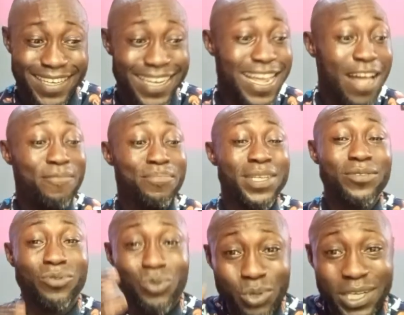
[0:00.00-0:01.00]
They have
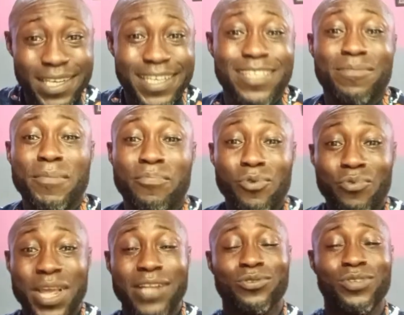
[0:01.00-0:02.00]
been doing it. People
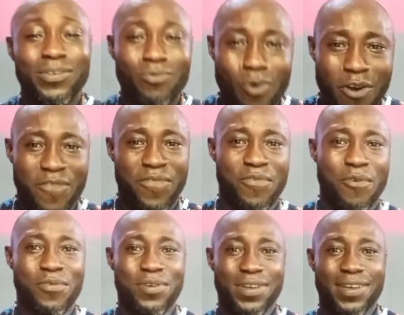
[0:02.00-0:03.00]
we are doing work for,
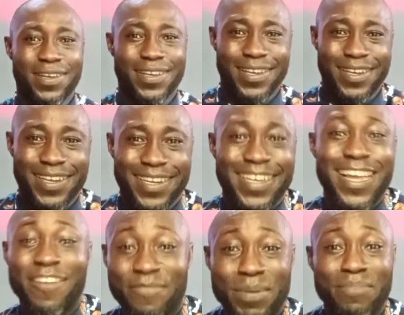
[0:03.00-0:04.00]
they
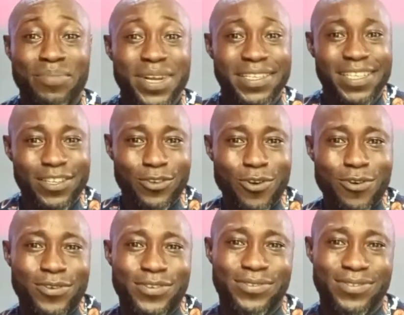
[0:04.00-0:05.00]
have been praising
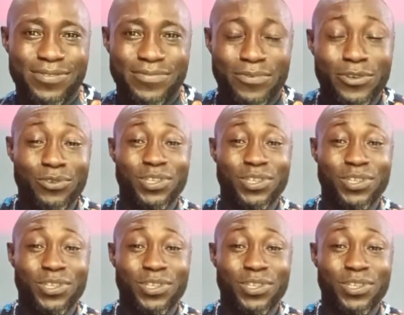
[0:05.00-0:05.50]
God for